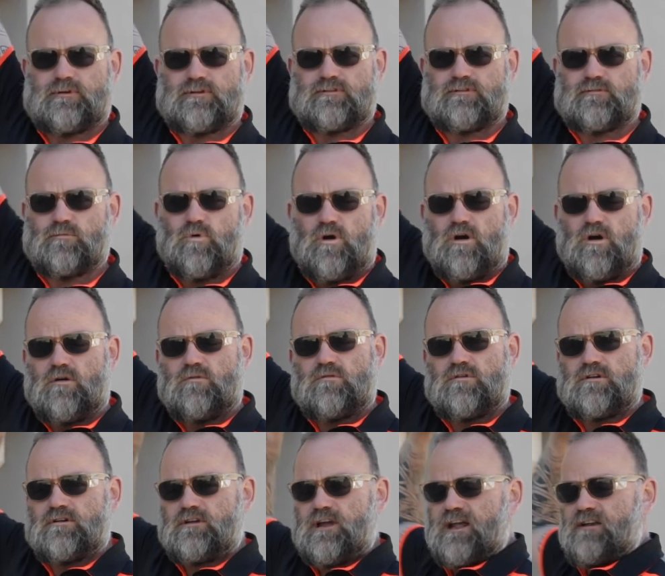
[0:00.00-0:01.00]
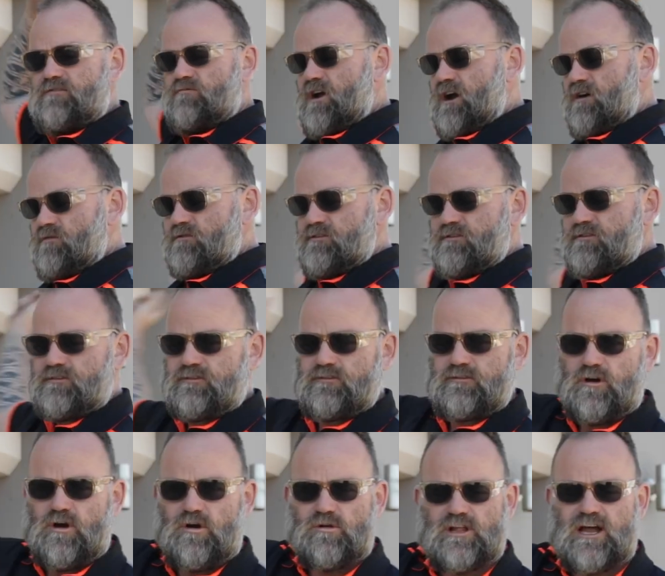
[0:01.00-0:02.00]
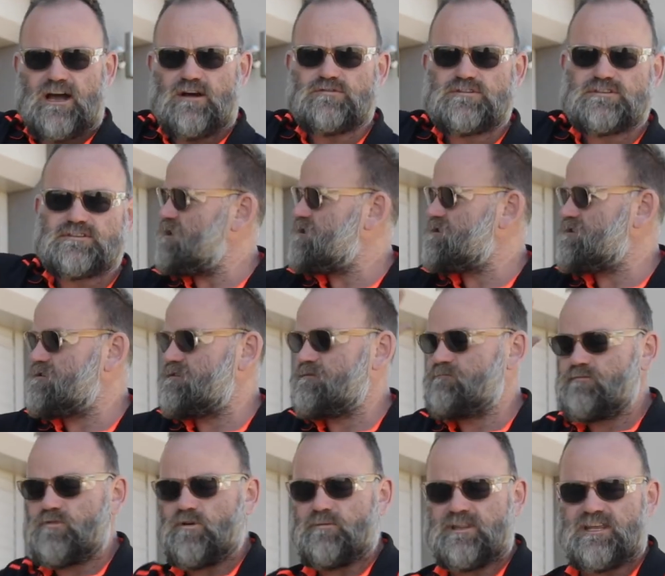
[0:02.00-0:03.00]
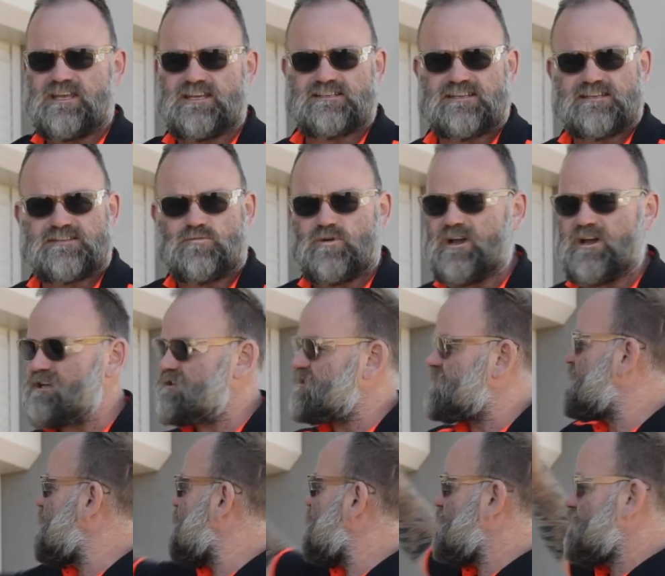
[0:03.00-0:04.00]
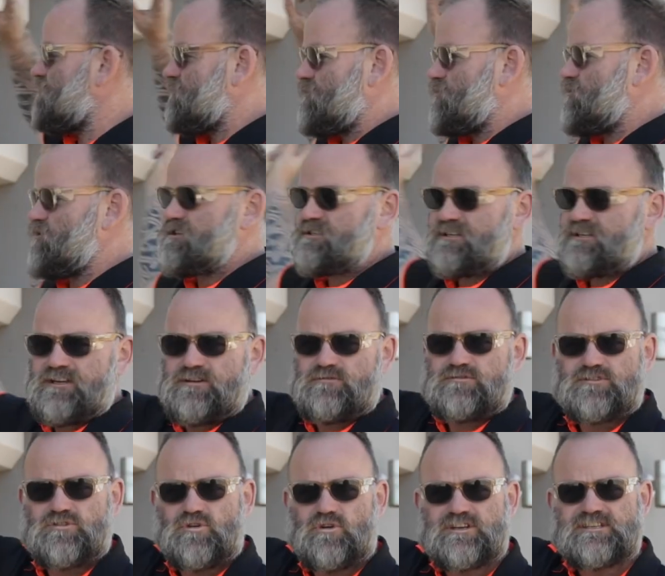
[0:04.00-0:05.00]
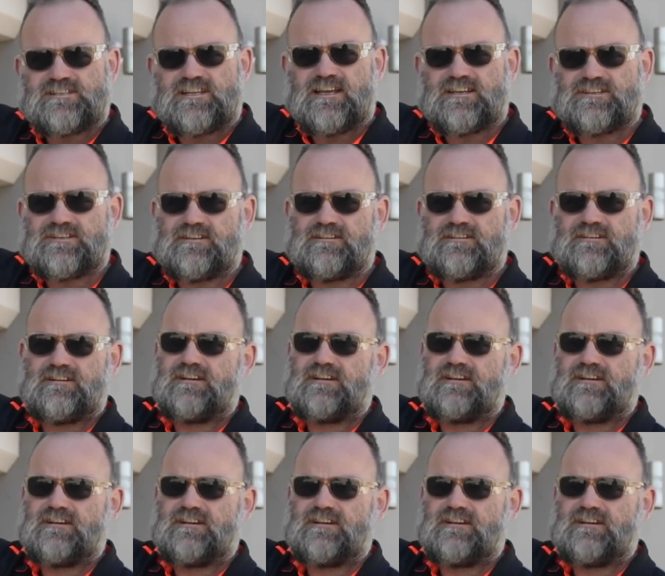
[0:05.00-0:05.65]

the wall and round the whole house. It's probably the easiest way is to take it through the single story section.